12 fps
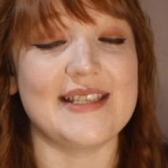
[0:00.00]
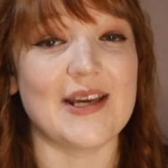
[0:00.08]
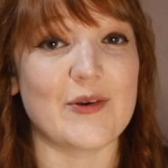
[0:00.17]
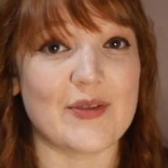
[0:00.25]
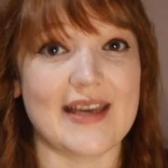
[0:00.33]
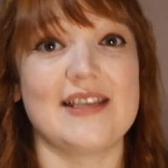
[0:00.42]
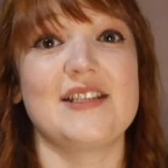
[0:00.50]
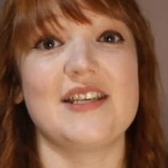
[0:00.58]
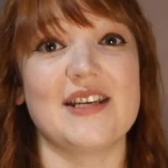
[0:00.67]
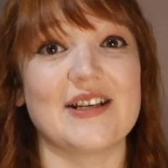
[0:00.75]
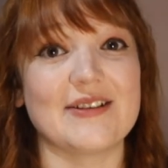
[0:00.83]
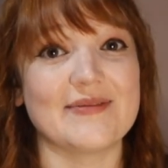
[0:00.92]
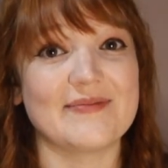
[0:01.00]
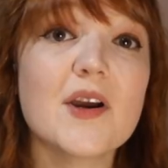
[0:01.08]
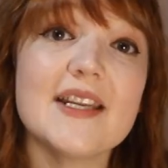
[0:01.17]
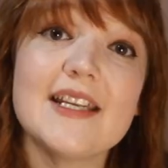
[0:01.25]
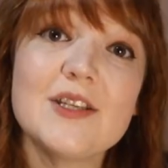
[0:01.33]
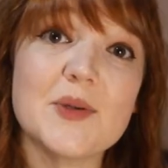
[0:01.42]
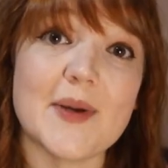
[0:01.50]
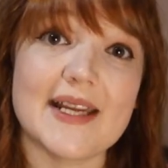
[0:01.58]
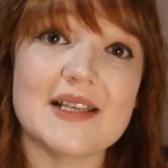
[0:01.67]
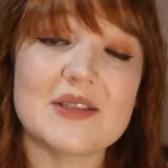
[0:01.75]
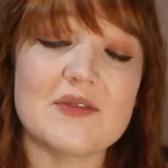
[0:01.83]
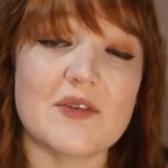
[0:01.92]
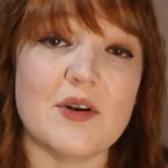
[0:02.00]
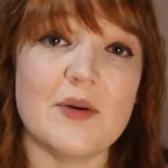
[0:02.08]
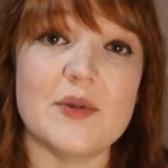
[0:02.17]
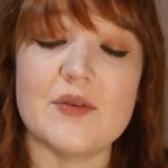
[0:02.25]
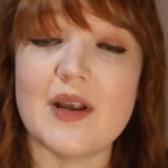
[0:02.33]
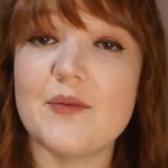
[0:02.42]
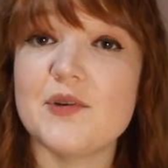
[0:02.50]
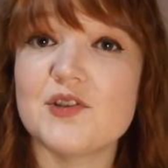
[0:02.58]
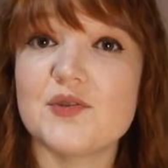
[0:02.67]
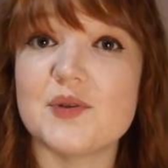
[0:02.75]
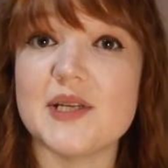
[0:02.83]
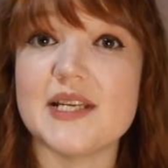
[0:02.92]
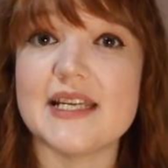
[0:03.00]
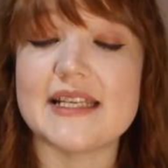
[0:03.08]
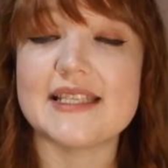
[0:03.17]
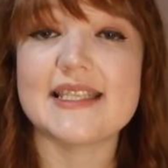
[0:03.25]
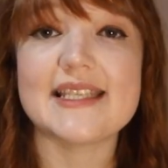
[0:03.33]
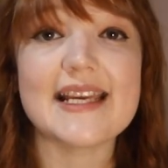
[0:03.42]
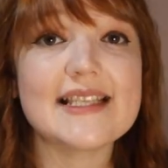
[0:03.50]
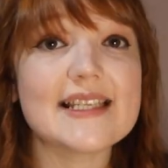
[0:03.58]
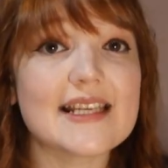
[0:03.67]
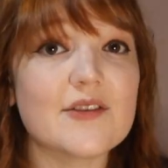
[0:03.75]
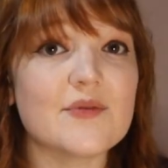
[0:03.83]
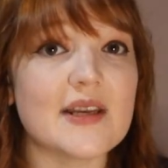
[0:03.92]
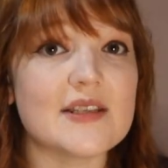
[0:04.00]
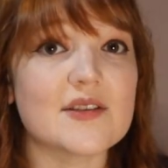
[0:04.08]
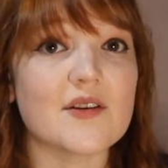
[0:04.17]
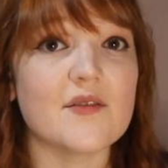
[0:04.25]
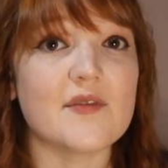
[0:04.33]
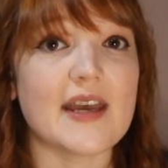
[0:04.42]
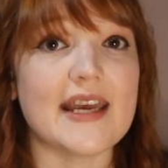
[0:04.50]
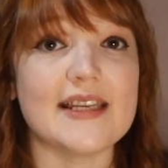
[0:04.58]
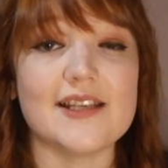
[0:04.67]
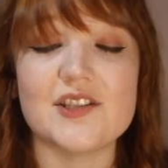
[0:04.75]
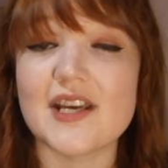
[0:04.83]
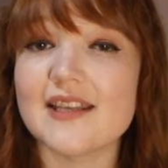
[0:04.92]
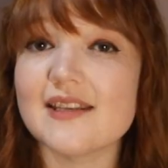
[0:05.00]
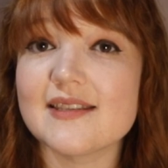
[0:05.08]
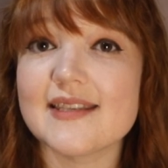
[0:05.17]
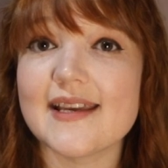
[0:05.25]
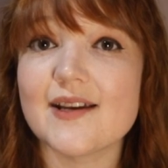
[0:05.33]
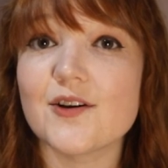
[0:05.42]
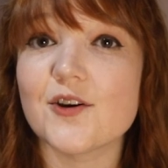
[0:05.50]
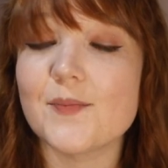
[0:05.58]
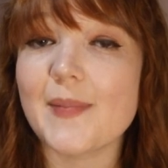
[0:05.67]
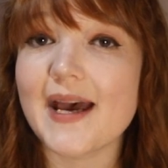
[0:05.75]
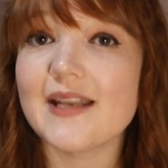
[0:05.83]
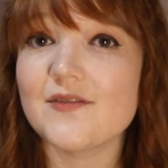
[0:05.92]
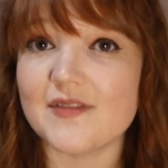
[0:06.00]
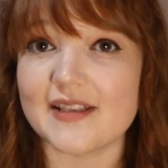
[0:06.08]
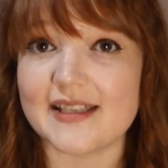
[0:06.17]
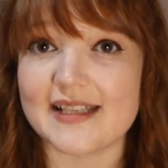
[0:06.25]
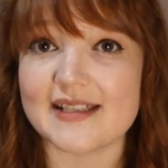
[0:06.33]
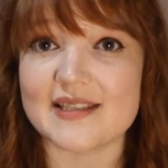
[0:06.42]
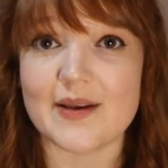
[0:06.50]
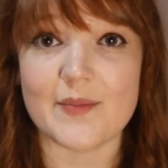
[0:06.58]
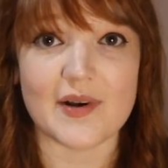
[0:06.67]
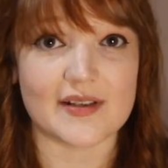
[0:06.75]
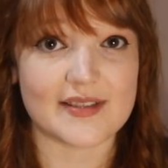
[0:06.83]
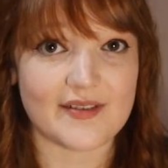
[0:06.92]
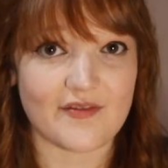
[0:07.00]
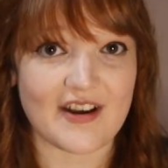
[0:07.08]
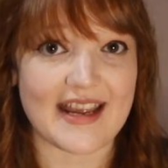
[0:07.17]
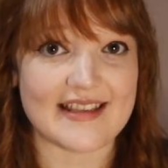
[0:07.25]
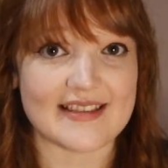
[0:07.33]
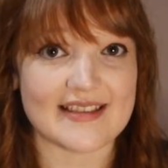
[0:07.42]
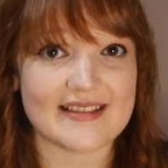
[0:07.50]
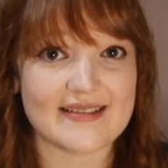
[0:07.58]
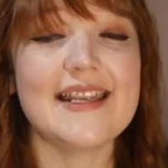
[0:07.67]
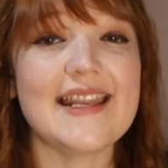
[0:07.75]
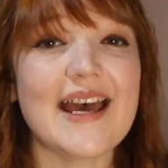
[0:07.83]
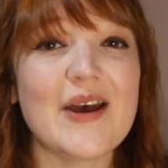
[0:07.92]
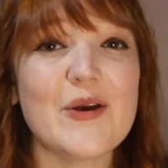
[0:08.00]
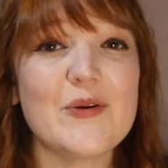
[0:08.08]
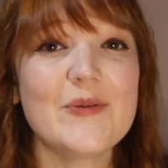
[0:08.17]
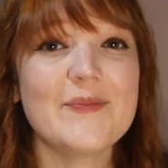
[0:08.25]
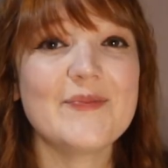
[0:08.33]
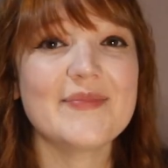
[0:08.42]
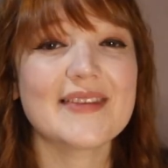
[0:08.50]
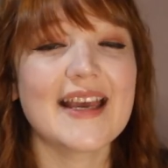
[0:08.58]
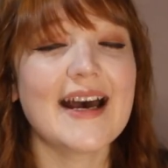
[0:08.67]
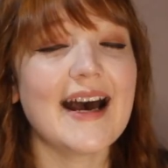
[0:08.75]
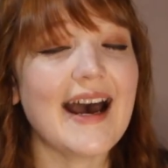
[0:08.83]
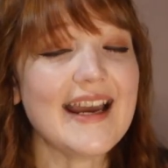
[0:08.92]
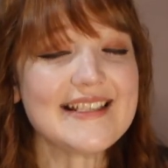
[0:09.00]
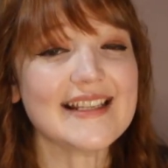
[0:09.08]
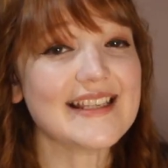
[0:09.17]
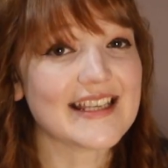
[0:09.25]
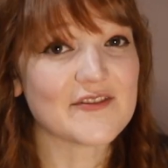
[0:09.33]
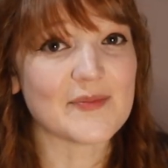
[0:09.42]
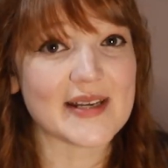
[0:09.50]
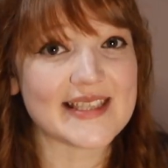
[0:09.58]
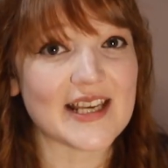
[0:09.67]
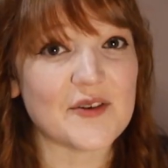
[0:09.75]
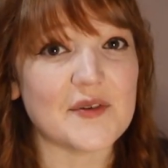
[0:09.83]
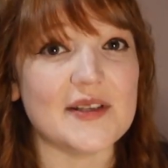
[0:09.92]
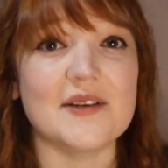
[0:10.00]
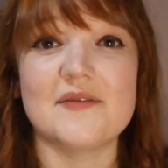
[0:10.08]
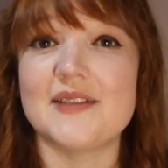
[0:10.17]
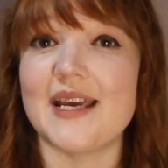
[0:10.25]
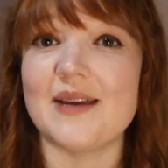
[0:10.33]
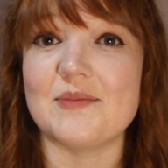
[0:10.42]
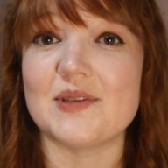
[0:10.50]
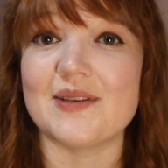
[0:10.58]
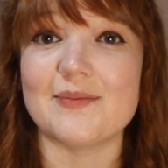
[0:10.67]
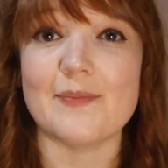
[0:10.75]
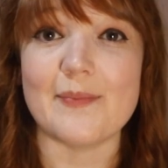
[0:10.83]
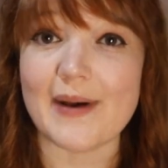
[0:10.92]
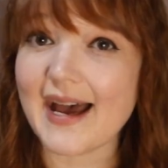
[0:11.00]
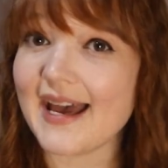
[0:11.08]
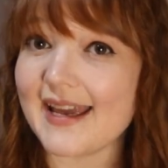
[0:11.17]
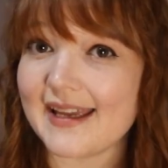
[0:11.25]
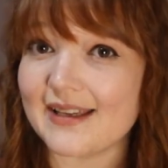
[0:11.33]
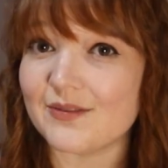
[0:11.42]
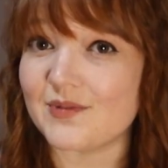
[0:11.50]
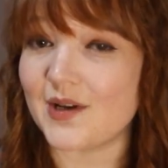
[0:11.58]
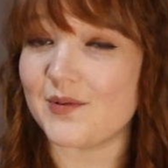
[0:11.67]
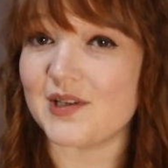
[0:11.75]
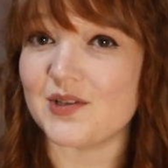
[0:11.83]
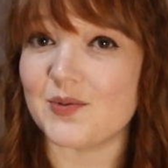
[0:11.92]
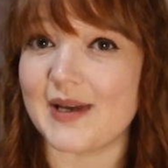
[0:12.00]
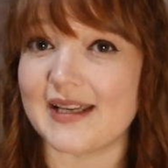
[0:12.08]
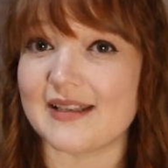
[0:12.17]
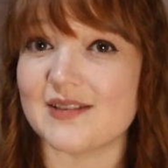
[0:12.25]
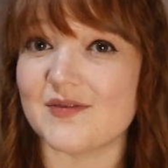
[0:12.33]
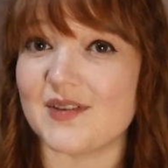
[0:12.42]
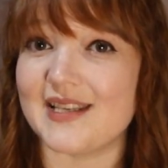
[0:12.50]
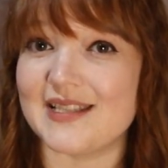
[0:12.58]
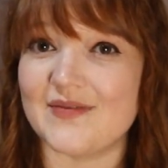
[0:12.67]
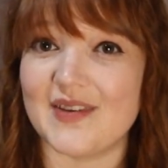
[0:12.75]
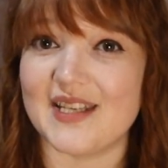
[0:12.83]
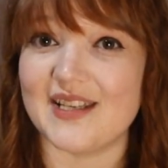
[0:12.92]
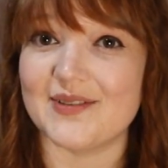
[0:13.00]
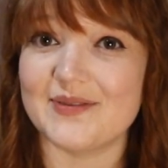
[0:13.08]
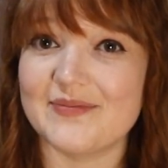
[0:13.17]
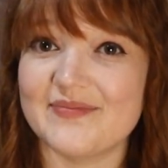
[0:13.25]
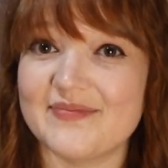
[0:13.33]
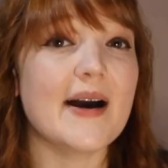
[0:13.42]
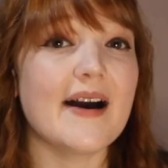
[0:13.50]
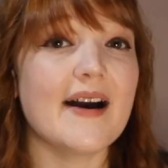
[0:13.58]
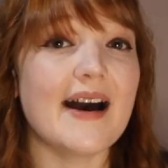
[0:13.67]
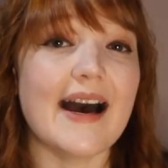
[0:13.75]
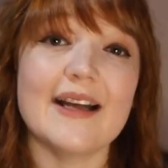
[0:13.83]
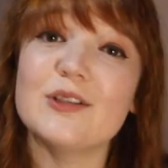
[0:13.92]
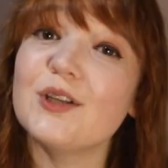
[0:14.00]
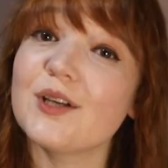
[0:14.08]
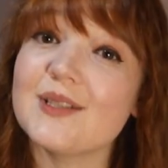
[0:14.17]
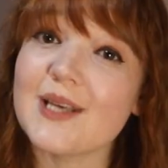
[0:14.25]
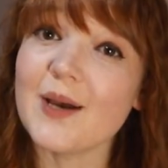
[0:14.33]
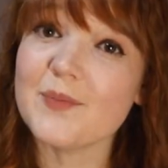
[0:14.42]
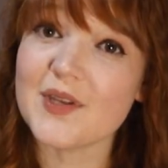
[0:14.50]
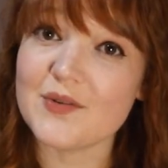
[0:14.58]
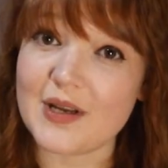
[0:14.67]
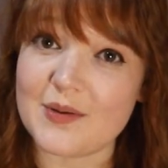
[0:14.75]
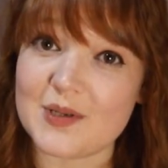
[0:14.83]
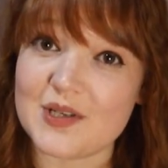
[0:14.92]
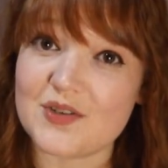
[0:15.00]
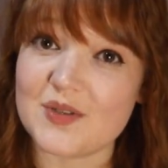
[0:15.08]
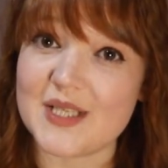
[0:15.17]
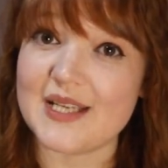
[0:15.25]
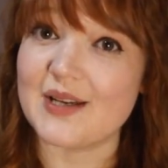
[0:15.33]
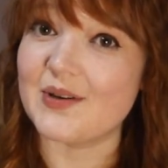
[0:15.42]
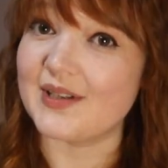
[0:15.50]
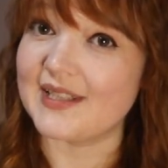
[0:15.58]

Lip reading: until this year. Burning twigs from the Rowan tree is said to get rid of any jealousy or bad feelings amongst friends. Now, I didn't give myself enough time to buy Rowan twigs for this video, but I looked up the Rowan tree